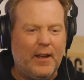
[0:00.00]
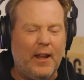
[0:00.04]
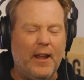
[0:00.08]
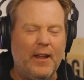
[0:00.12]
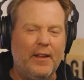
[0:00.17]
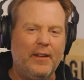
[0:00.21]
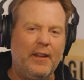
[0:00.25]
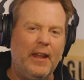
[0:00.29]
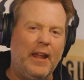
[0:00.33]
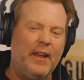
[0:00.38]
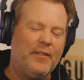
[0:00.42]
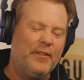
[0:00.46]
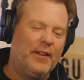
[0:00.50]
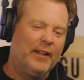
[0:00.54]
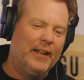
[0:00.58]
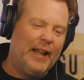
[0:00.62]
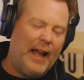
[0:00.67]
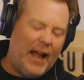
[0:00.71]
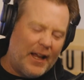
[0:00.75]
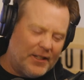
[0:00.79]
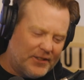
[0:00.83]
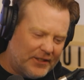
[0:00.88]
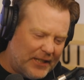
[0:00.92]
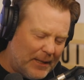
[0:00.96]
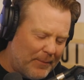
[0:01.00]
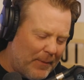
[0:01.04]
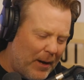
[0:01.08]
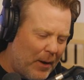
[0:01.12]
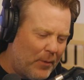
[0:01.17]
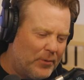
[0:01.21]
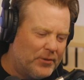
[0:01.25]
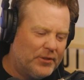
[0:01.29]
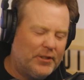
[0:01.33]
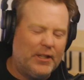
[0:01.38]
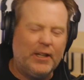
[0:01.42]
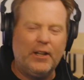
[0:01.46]
And the last time I
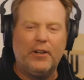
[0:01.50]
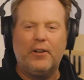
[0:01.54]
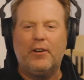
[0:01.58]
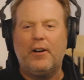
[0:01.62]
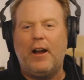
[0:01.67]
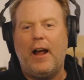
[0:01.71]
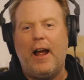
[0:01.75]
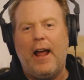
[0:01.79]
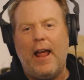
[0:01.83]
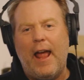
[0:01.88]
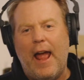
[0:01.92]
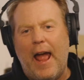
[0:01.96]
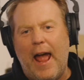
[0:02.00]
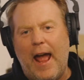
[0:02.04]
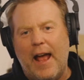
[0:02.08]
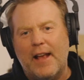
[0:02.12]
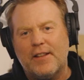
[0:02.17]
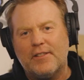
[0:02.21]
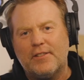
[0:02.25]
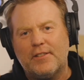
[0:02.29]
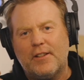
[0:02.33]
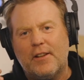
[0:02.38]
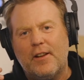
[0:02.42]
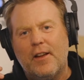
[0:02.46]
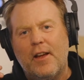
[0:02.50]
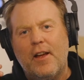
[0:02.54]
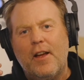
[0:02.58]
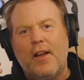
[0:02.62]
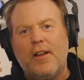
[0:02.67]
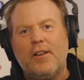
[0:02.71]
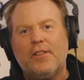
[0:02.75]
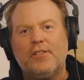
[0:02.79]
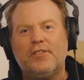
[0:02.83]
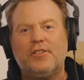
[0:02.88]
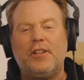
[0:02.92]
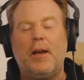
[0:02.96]
was here, I asked
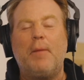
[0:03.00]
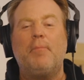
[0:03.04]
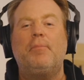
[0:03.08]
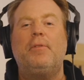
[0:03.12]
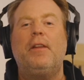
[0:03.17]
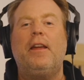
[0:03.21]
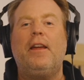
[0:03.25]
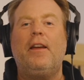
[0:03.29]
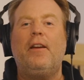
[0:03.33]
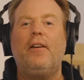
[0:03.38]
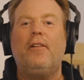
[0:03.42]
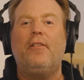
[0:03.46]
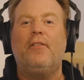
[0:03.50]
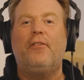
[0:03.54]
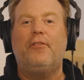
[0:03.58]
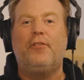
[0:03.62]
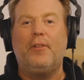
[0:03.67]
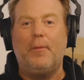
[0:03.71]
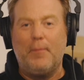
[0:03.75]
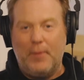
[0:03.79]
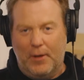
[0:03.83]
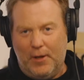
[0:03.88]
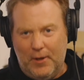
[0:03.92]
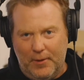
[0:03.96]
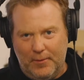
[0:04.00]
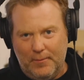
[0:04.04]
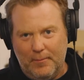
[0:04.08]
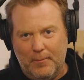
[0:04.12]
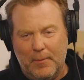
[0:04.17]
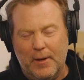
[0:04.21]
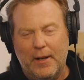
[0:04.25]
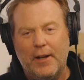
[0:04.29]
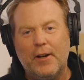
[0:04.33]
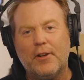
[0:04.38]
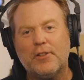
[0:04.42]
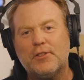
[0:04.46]
something from you.
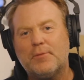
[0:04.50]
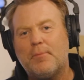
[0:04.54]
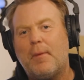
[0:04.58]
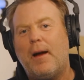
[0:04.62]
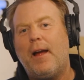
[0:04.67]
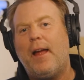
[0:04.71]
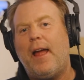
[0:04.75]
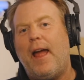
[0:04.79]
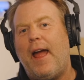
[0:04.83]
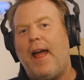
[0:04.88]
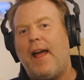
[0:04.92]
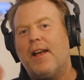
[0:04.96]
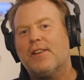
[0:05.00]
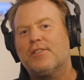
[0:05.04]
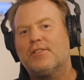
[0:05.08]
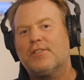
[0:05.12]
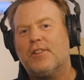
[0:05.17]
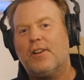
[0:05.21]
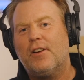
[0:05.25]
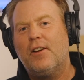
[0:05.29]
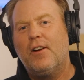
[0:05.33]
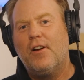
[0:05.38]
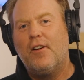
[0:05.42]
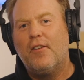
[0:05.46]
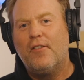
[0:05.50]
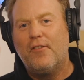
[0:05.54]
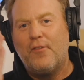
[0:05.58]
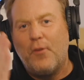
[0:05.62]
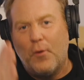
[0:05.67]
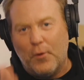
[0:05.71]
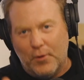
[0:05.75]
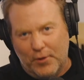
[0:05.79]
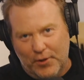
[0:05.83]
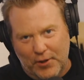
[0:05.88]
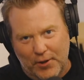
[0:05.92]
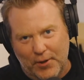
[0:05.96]
But here's my ask
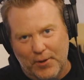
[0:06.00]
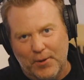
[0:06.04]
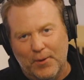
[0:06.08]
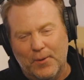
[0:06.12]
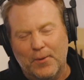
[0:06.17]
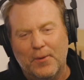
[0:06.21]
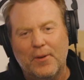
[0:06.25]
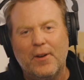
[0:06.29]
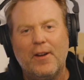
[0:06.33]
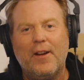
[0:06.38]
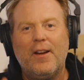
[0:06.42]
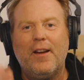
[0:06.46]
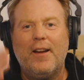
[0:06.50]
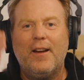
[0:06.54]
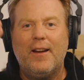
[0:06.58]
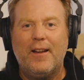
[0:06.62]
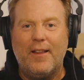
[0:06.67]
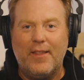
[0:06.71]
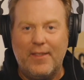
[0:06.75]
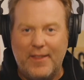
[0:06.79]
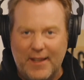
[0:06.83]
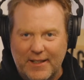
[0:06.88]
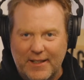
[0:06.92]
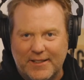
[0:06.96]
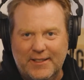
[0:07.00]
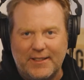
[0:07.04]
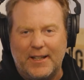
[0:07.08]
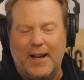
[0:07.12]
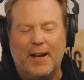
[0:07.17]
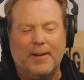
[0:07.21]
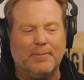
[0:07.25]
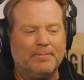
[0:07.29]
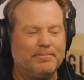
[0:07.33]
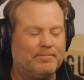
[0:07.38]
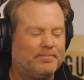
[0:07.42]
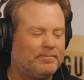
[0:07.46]
for you this time.